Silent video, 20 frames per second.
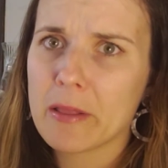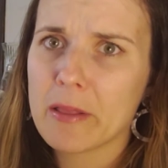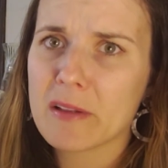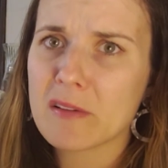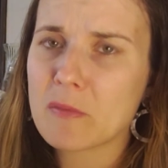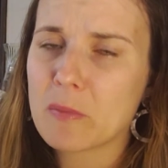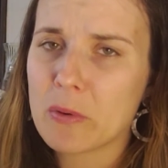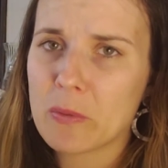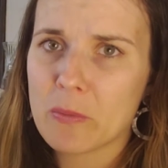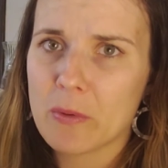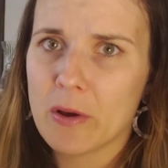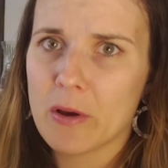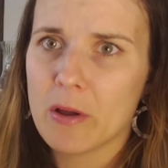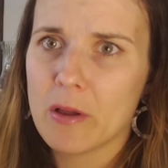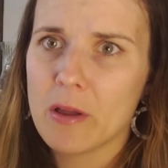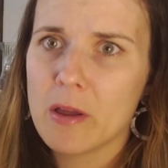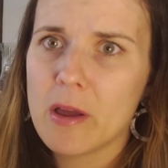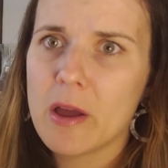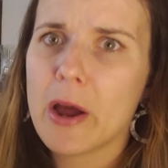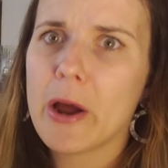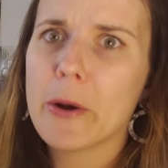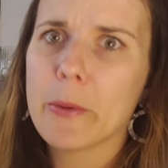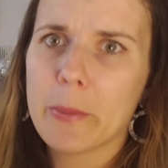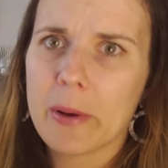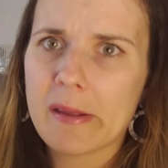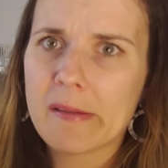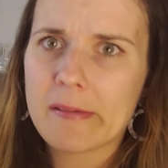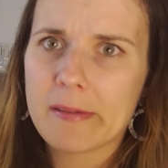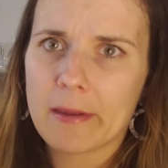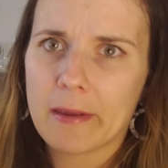let's be real,
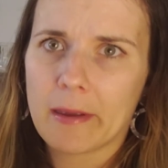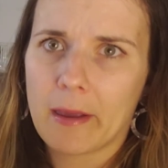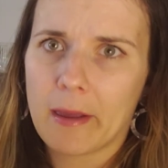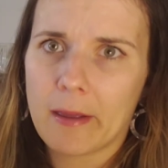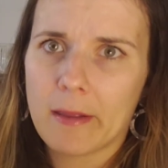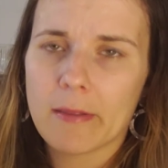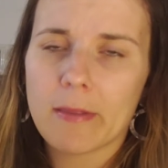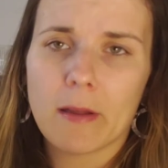erasing it.